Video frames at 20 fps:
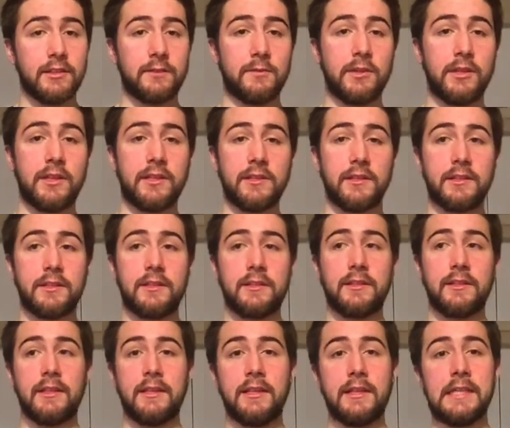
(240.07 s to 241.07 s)
just because
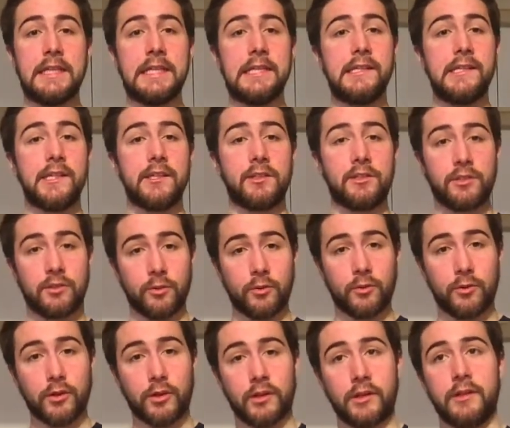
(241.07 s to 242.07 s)
it's easy to
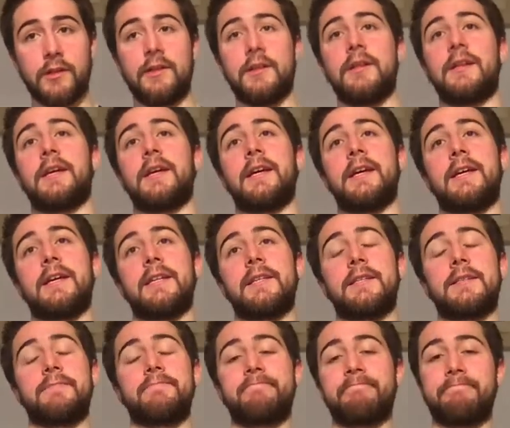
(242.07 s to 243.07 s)
store
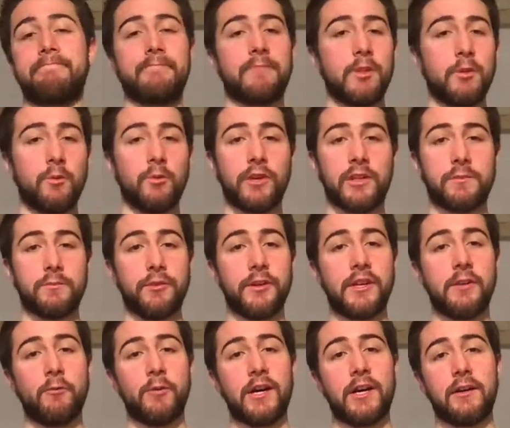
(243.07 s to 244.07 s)
and it works
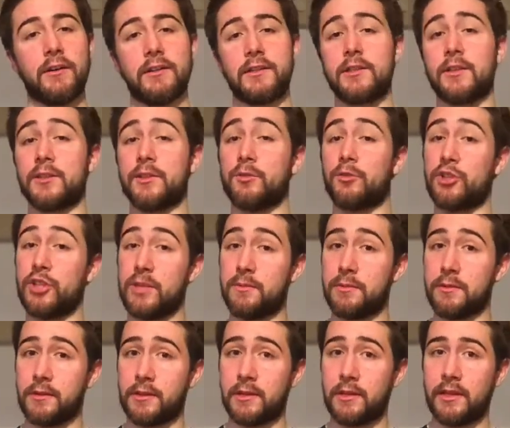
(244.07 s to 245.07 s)
pretty well. It's also
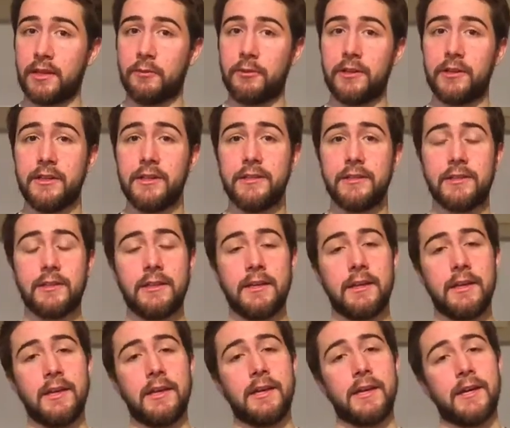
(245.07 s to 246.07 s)
cheaper than liquid yeast.
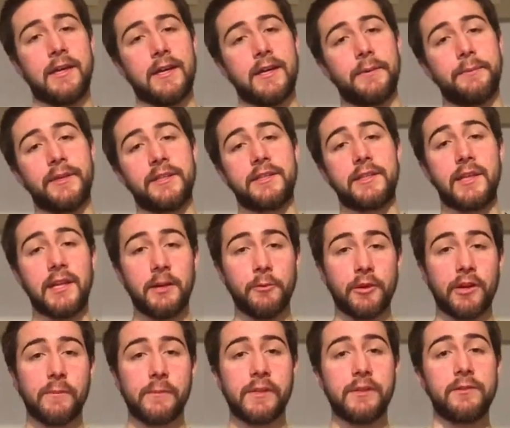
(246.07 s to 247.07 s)
But today we're
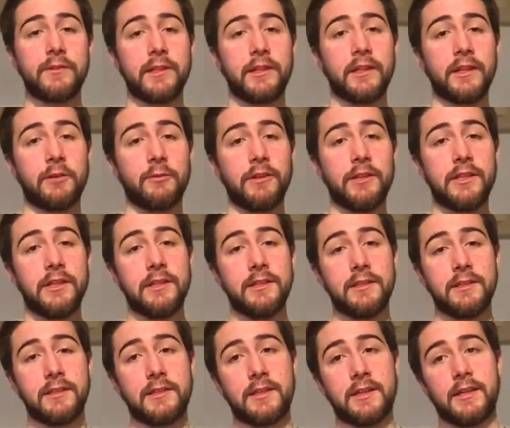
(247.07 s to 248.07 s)
going to be using liquid
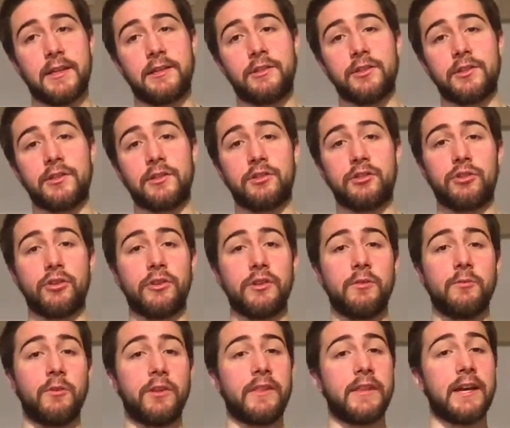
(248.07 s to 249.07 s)
yeast just to show
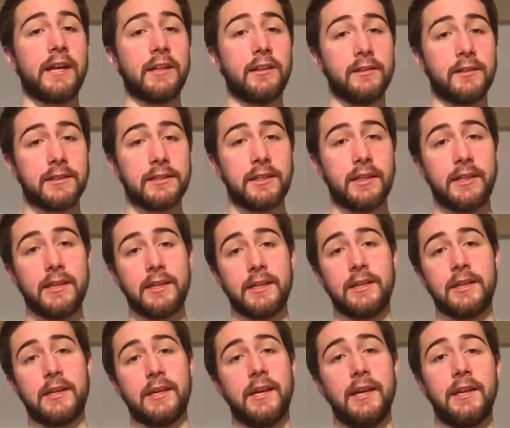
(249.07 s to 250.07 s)
you what that looks
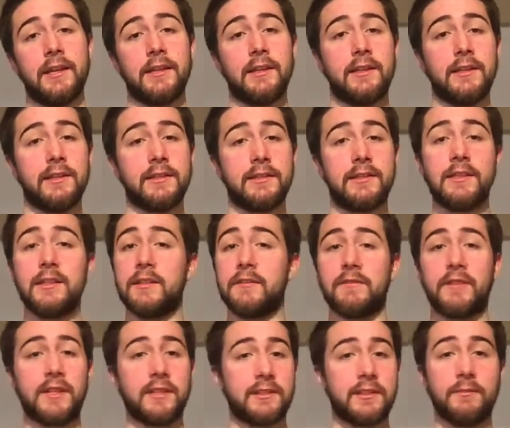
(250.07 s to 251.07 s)
like and see if
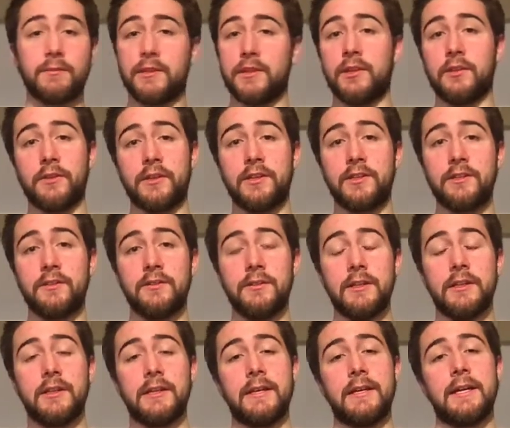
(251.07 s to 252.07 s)
that's something you're into.
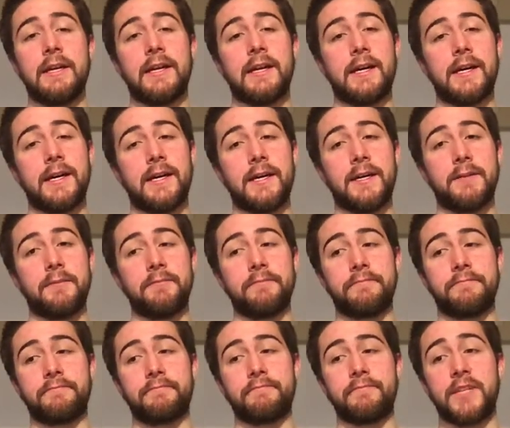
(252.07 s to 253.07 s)

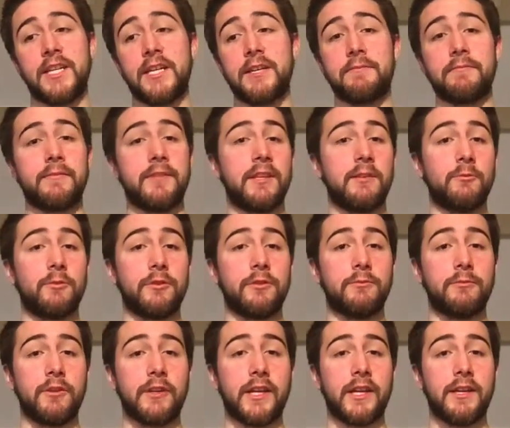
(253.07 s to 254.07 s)
Then
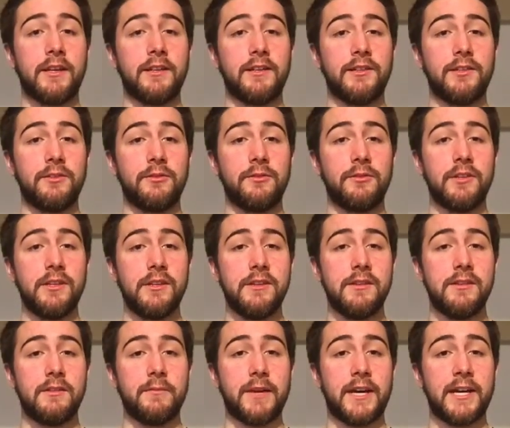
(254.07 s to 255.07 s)
we'll get into
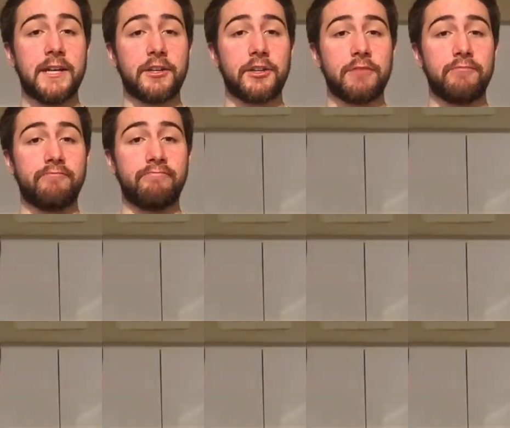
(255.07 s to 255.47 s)
the mash.